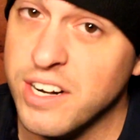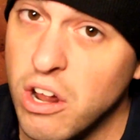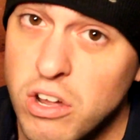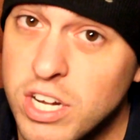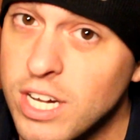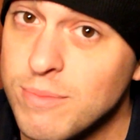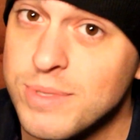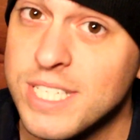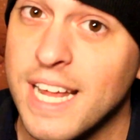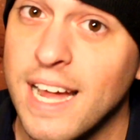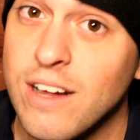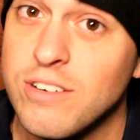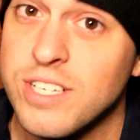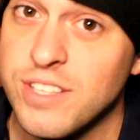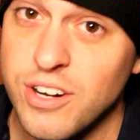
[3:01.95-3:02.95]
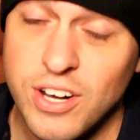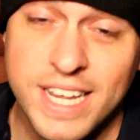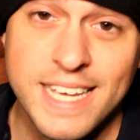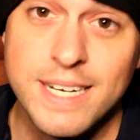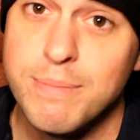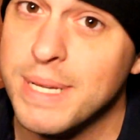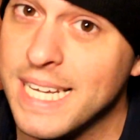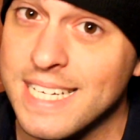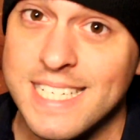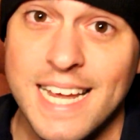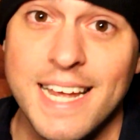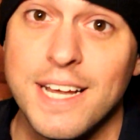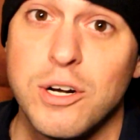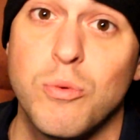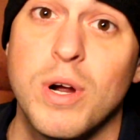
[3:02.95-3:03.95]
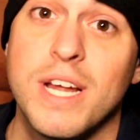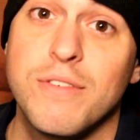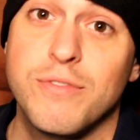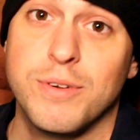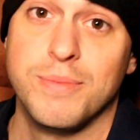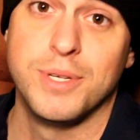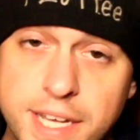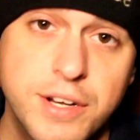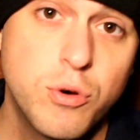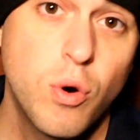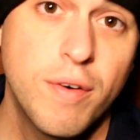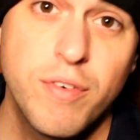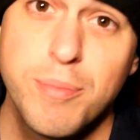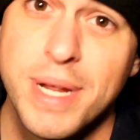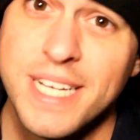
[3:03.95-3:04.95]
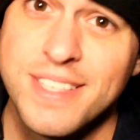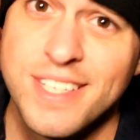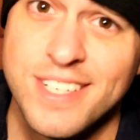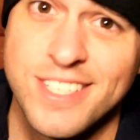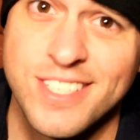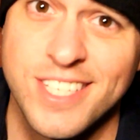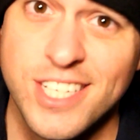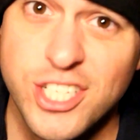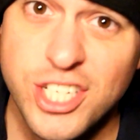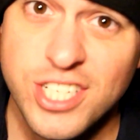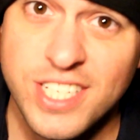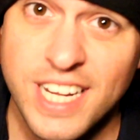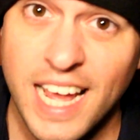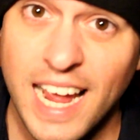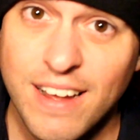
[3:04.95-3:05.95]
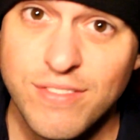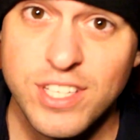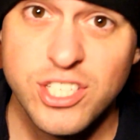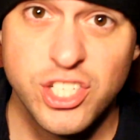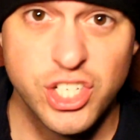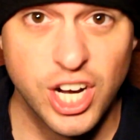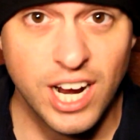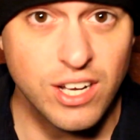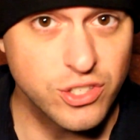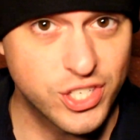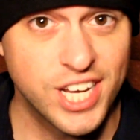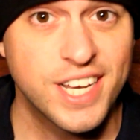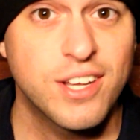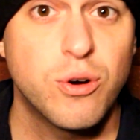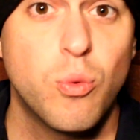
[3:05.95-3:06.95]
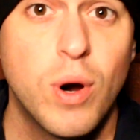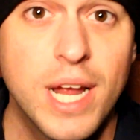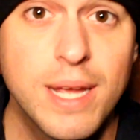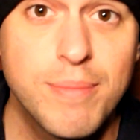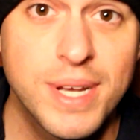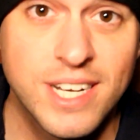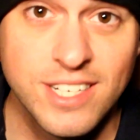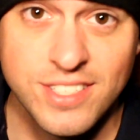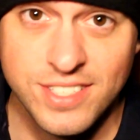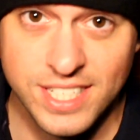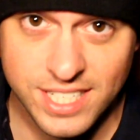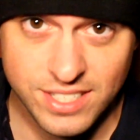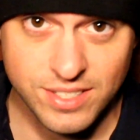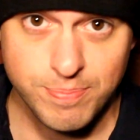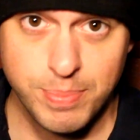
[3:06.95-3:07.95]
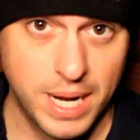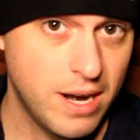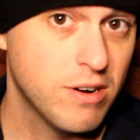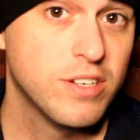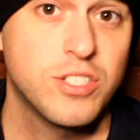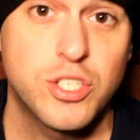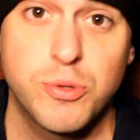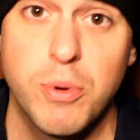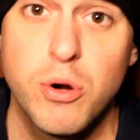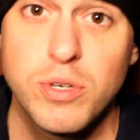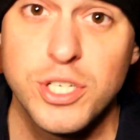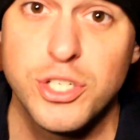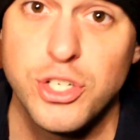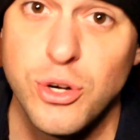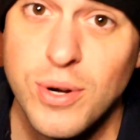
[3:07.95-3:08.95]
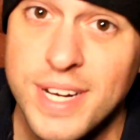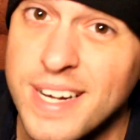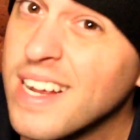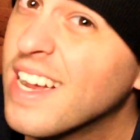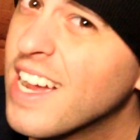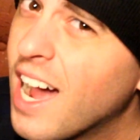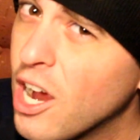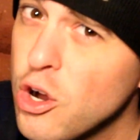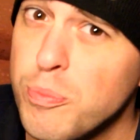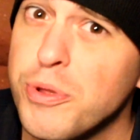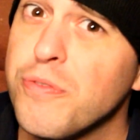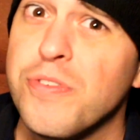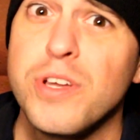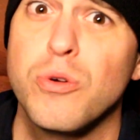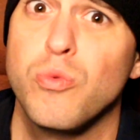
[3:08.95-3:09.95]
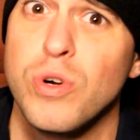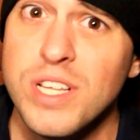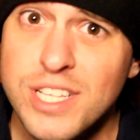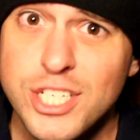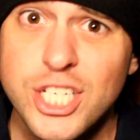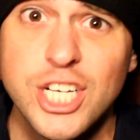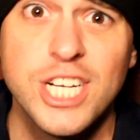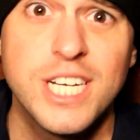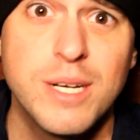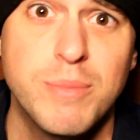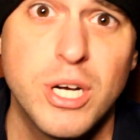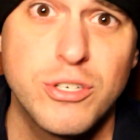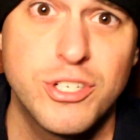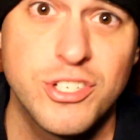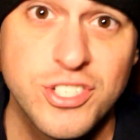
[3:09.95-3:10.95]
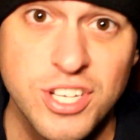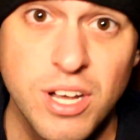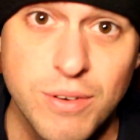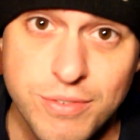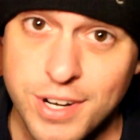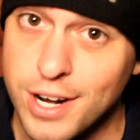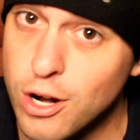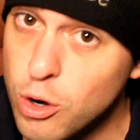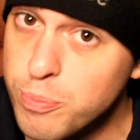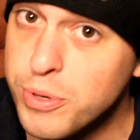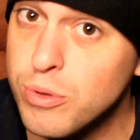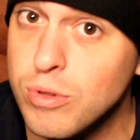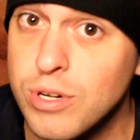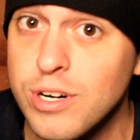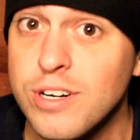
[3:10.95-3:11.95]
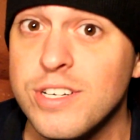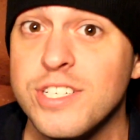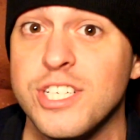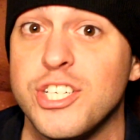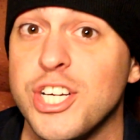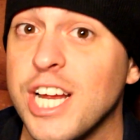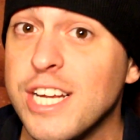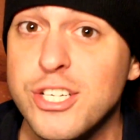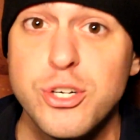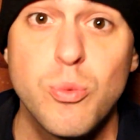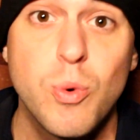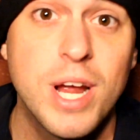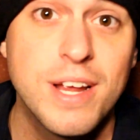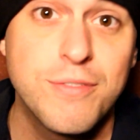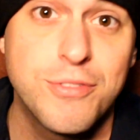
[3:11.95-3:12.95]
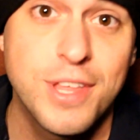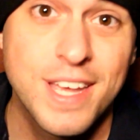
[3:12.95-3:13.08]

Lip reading: it all comes down to their kid being taken away from them. And whoever made the decision to have this child taken away because these parents smoked a joint, I hope you feel really shitty about yourself, and I hope you learn to change your way of